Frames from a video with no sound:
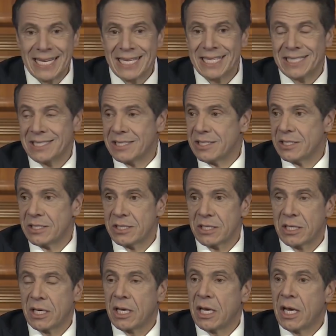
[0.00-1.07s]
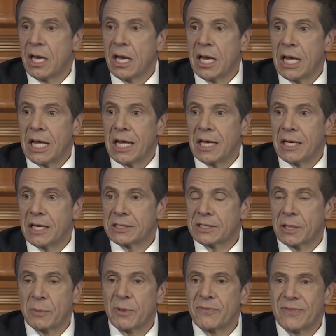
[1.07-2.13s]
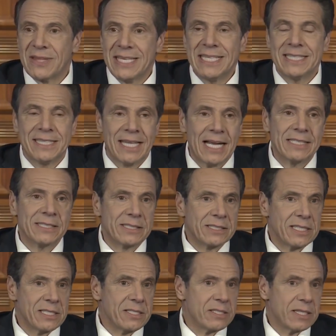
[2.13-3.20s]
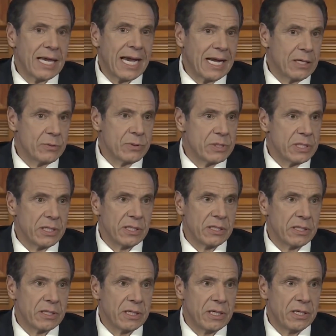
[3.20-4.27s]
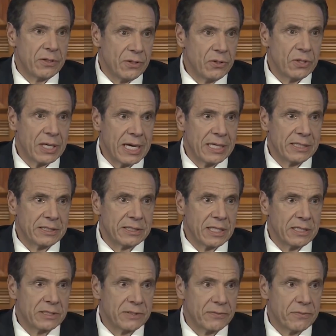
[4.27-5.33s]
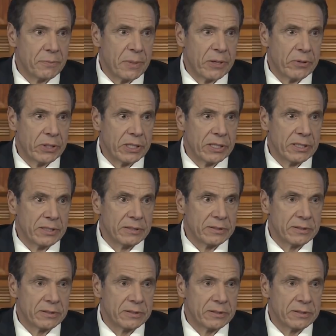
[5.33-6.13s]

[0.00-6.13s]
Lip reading: is some of the densest housing in the United States of America.